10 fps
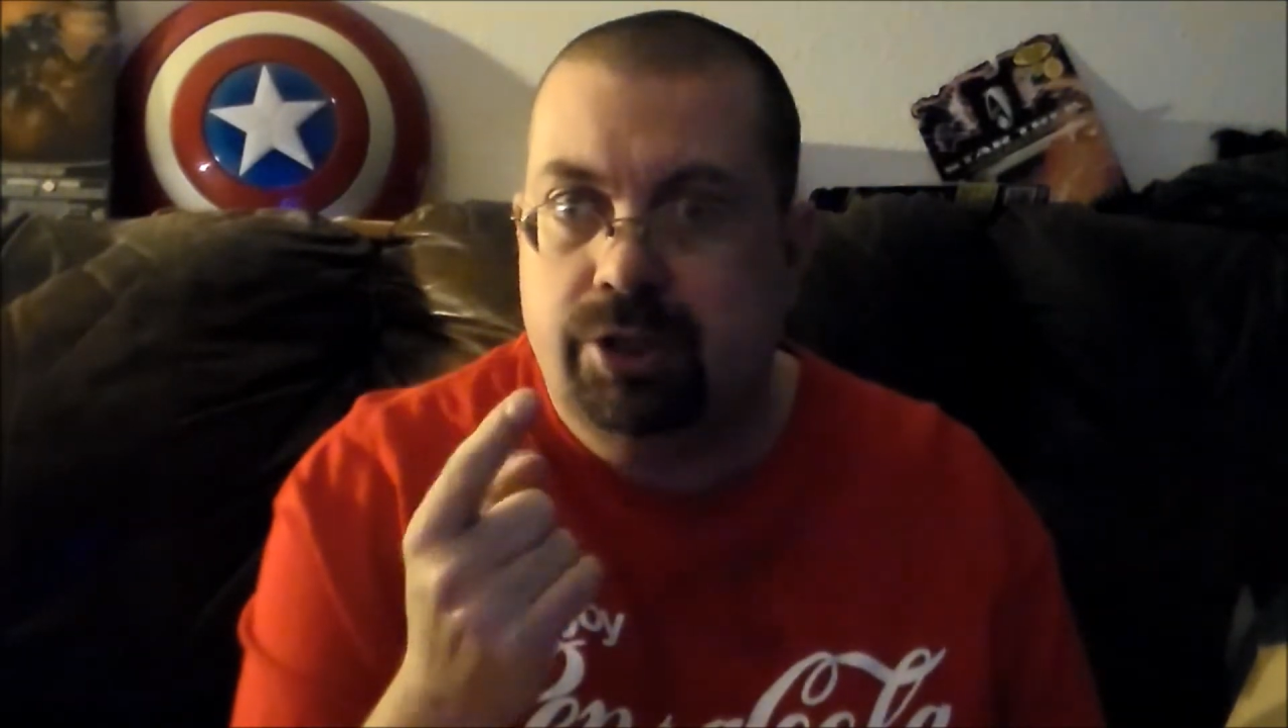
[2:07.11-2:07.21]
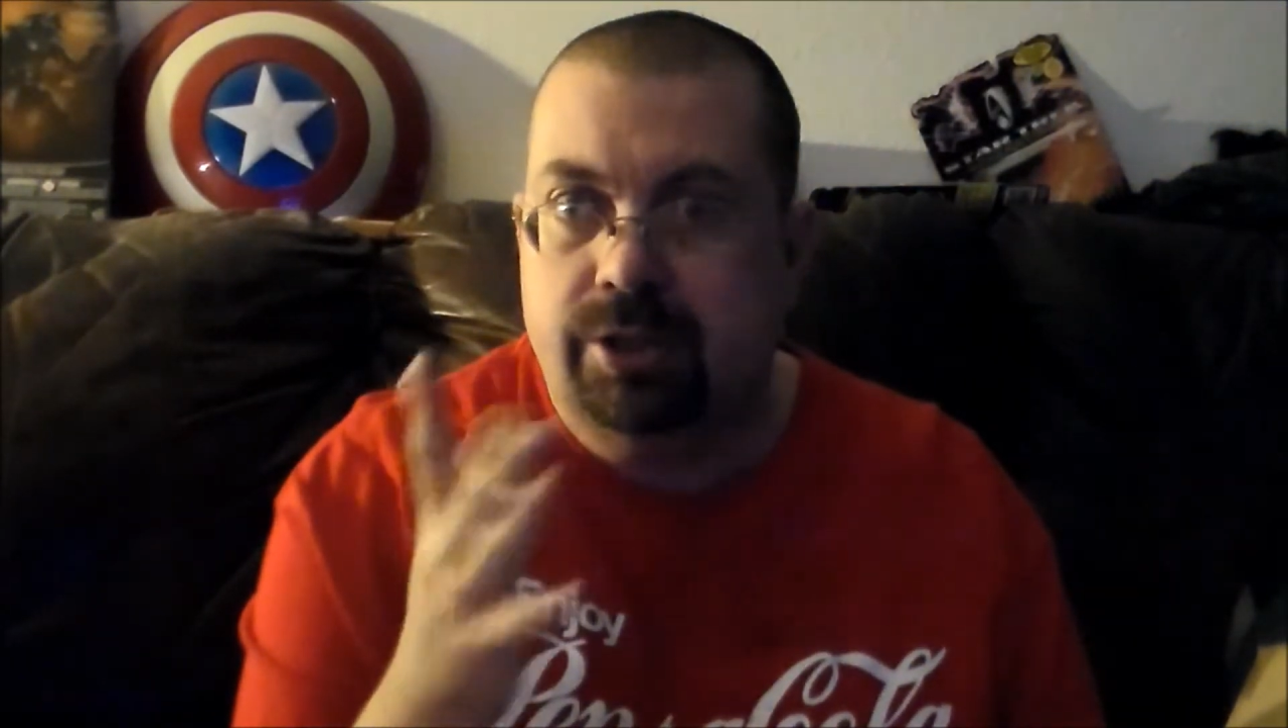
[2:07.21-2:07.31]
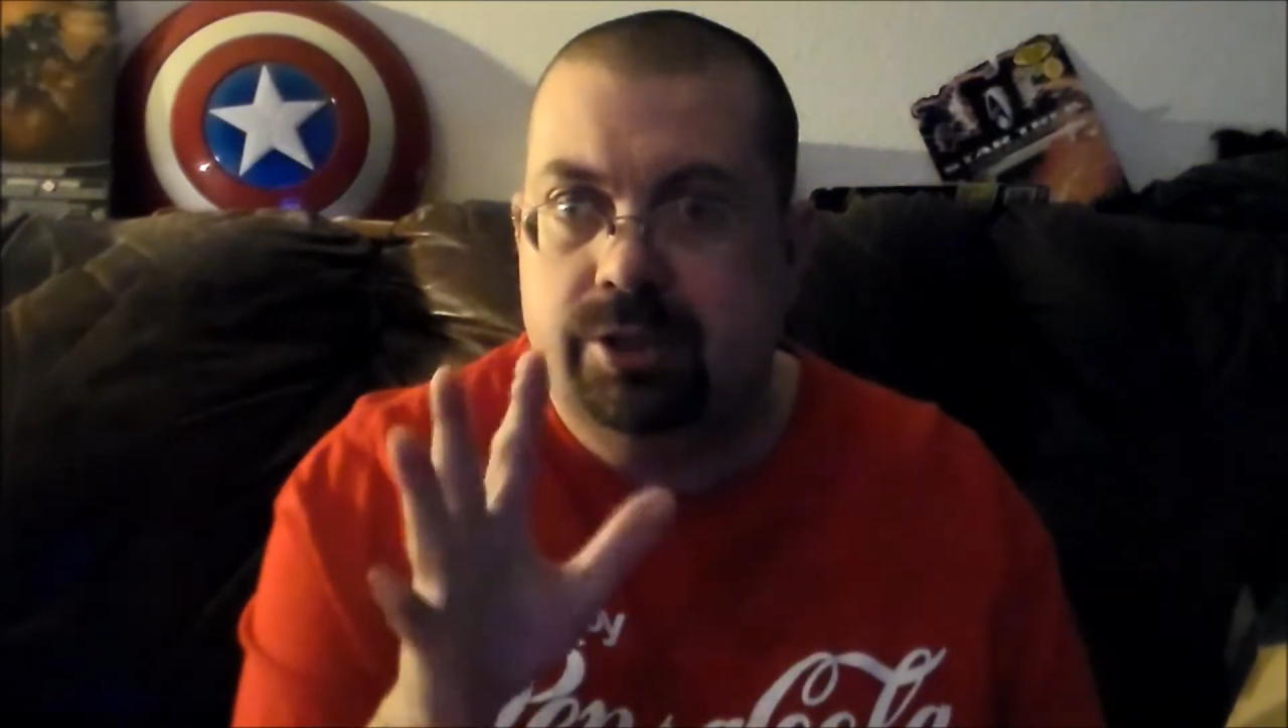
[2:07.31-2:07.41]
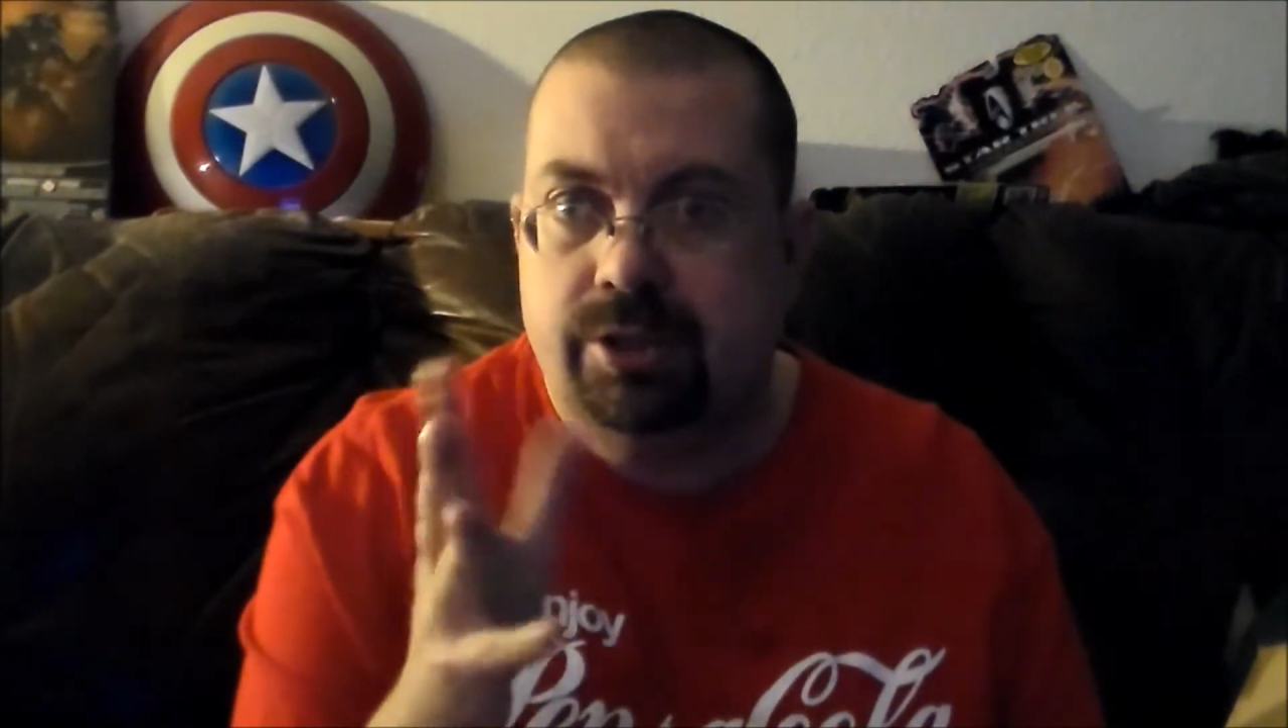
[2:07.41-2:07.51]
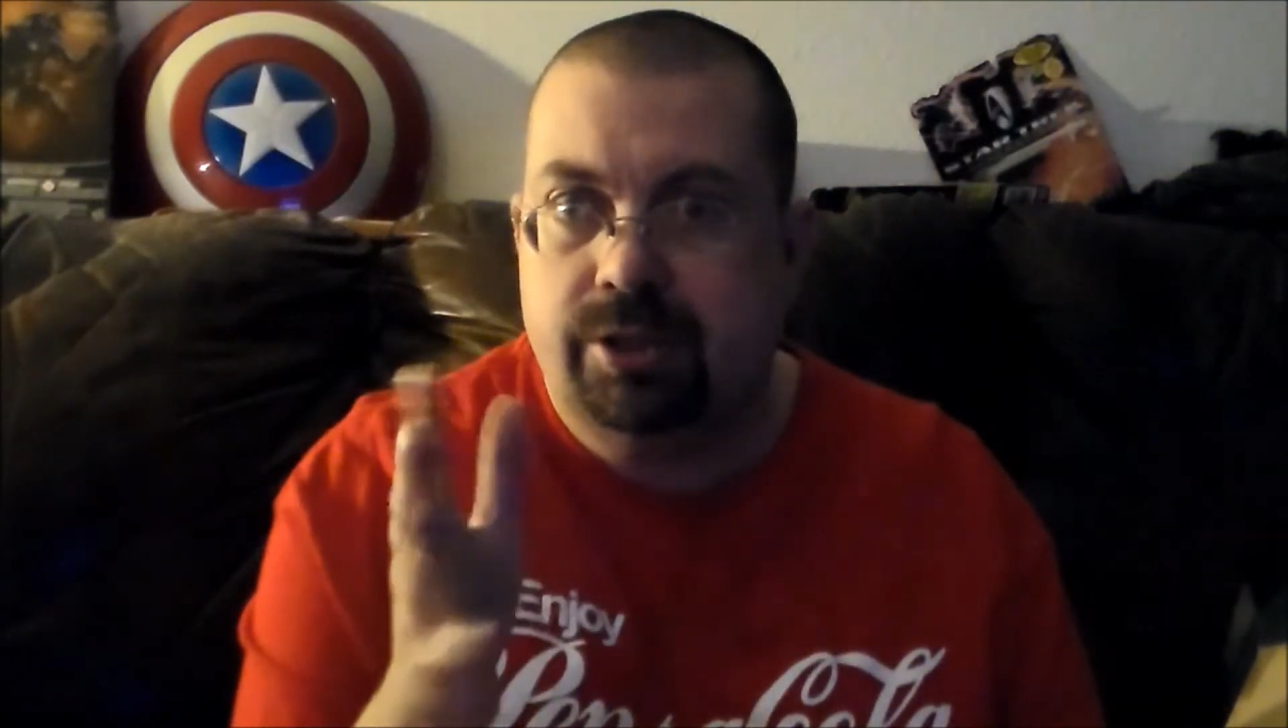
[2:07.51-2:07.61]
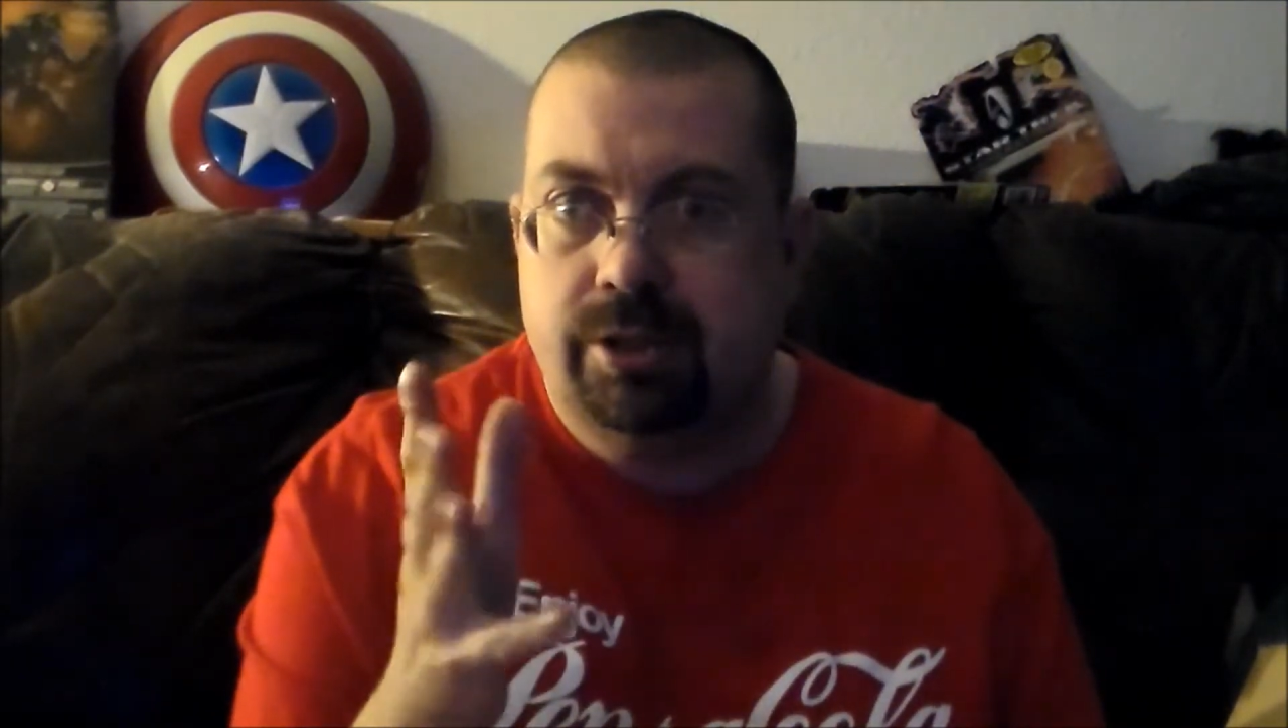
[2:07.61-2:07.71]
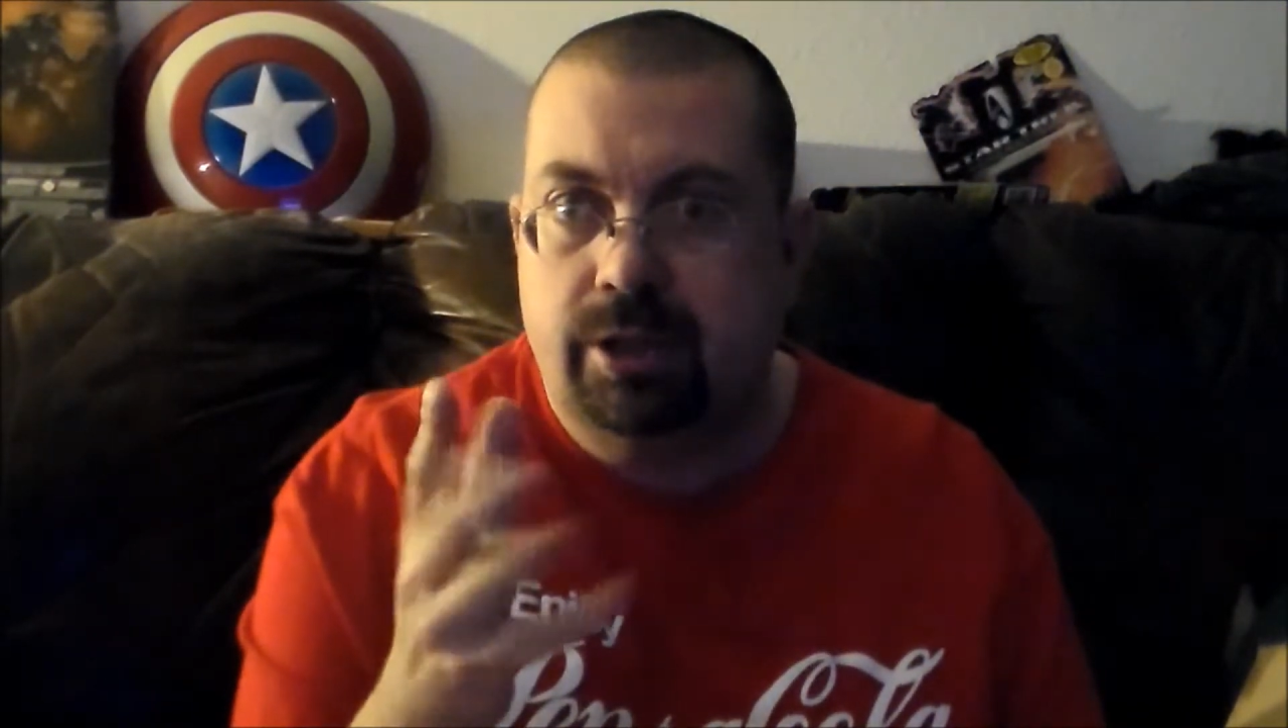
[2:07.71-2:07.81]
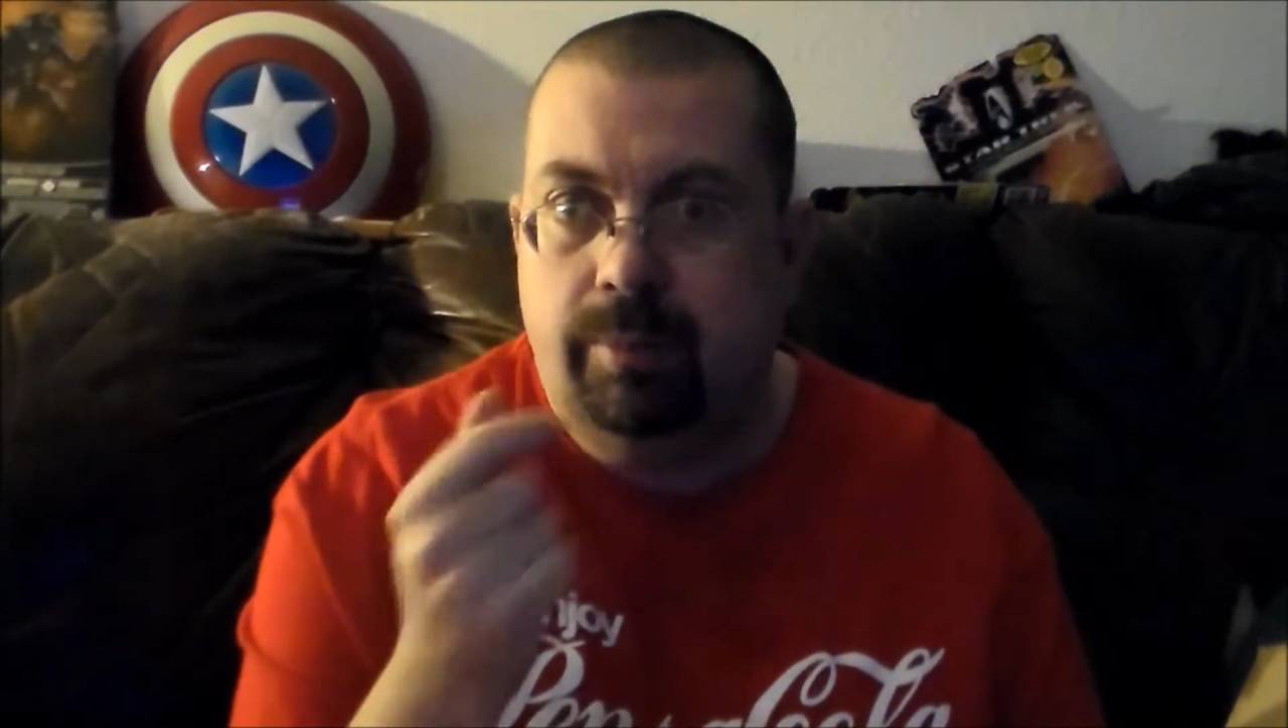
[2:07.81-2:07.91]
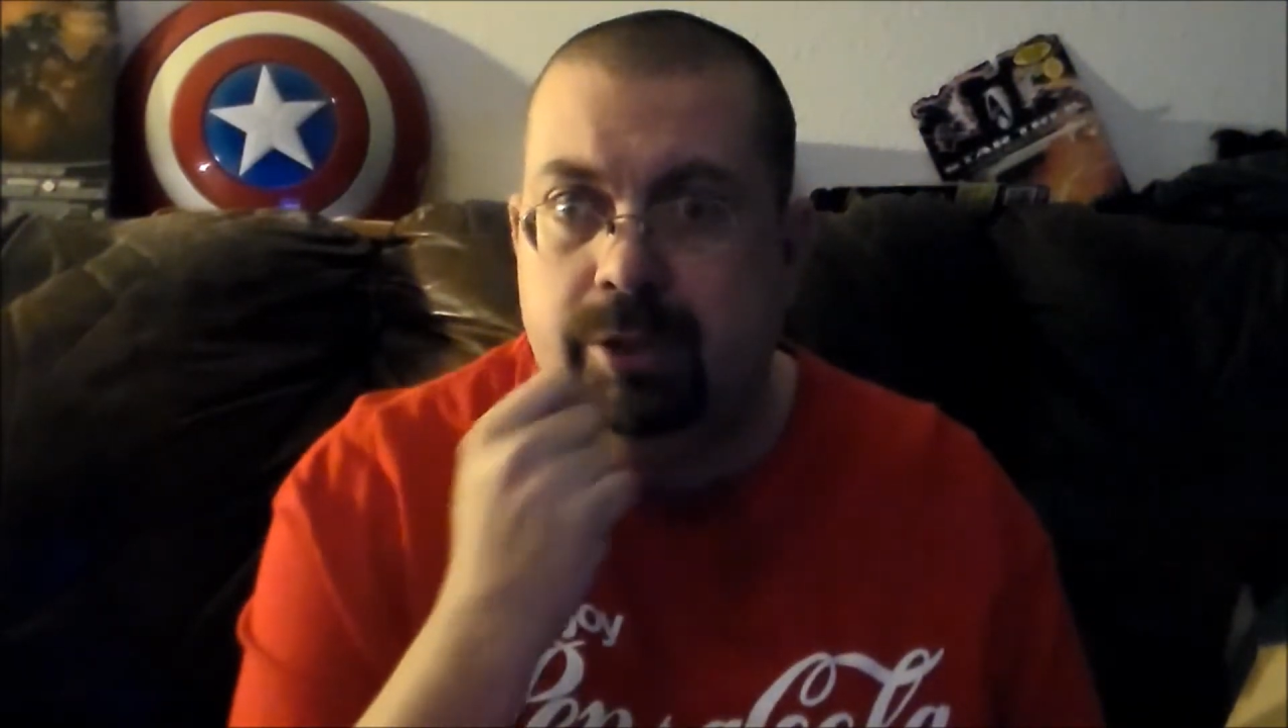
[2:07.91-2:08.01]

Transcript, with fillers: because uh,